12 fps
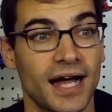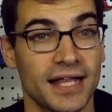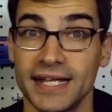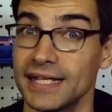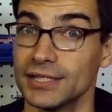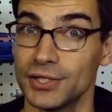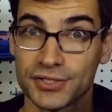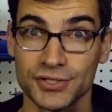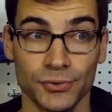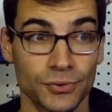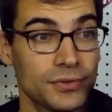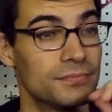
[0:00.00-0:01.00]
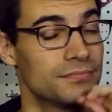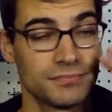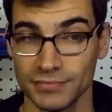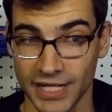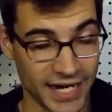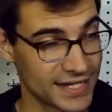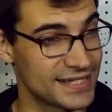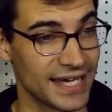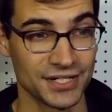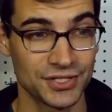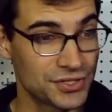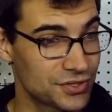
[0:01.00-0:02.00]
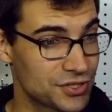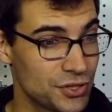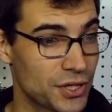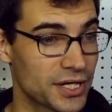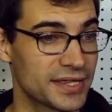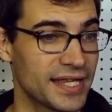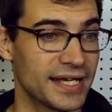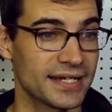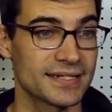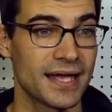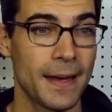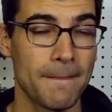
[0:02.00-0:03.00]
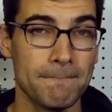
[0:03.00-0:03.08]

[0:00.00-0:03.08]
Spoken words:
I think it looks cool. Like I said, two good things.